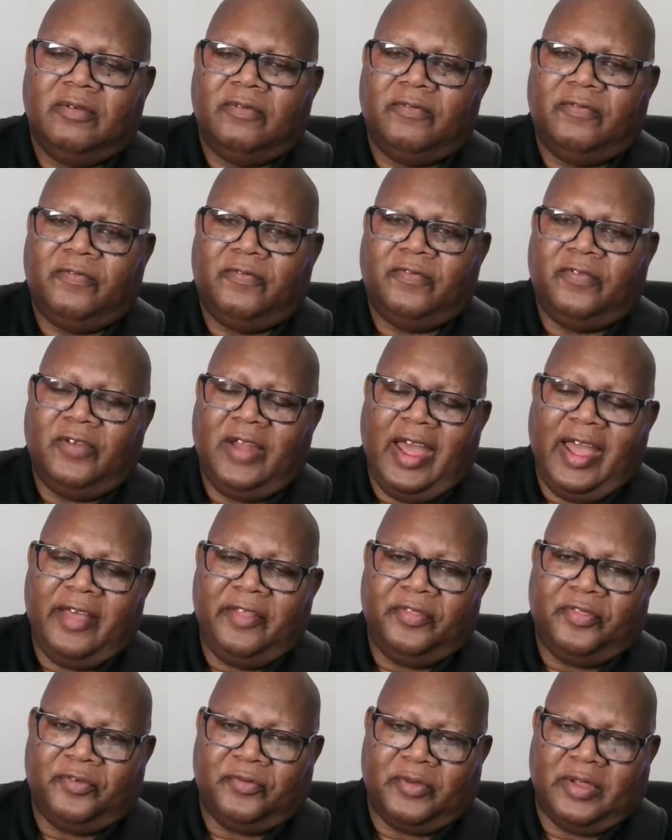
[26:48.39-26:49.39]

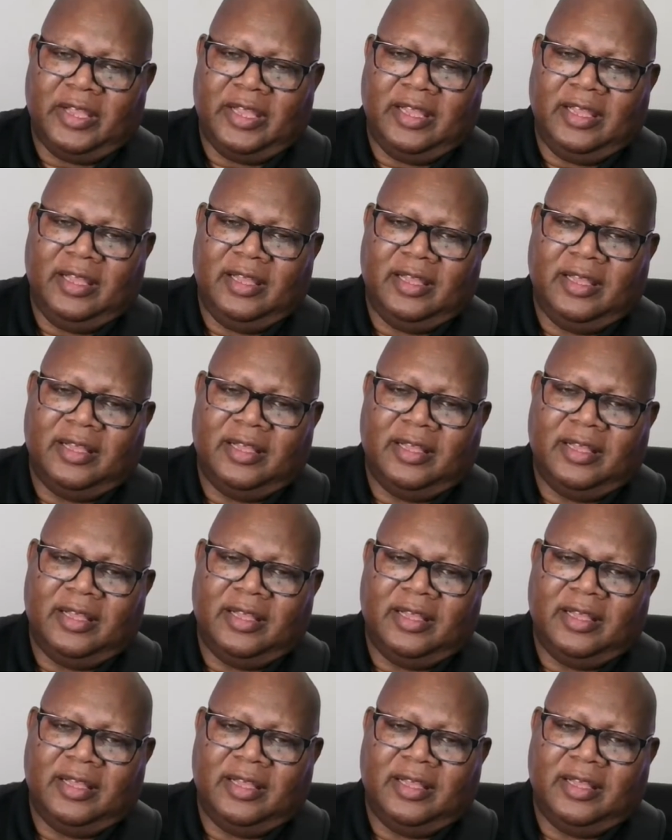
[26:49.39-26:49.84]
flat 3,